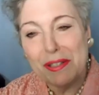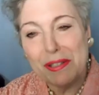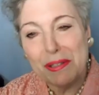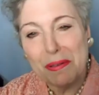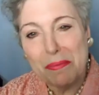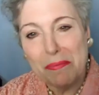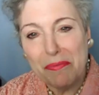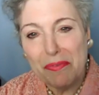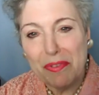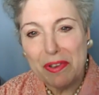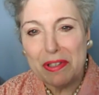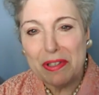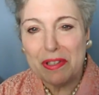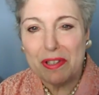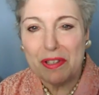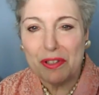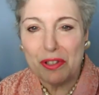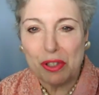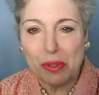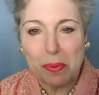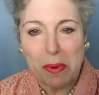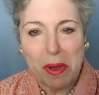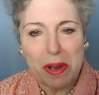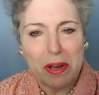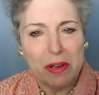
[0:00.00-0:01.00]
some vintage
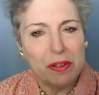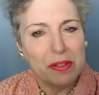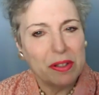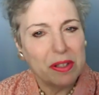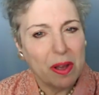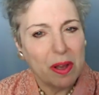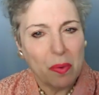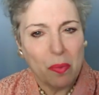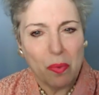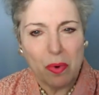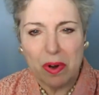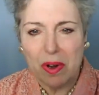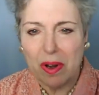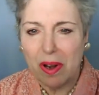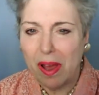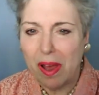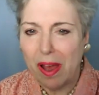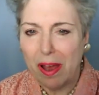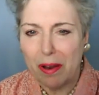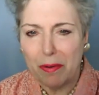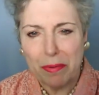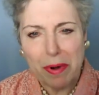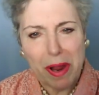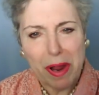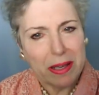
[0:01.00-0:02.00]
sweaters that were
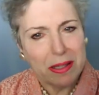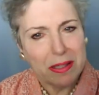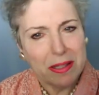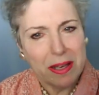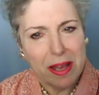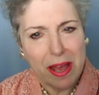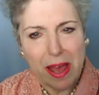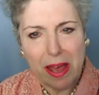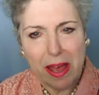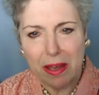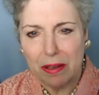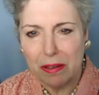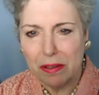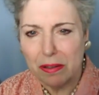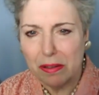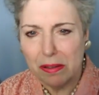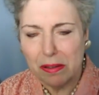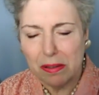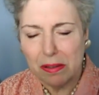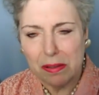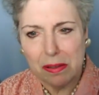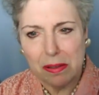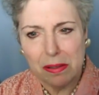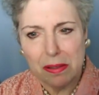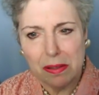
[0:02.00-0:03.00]
not
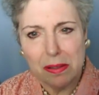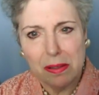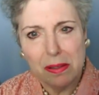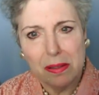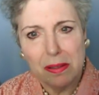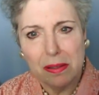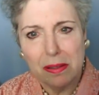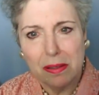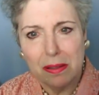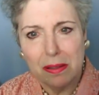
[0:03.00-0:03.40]
rectangles.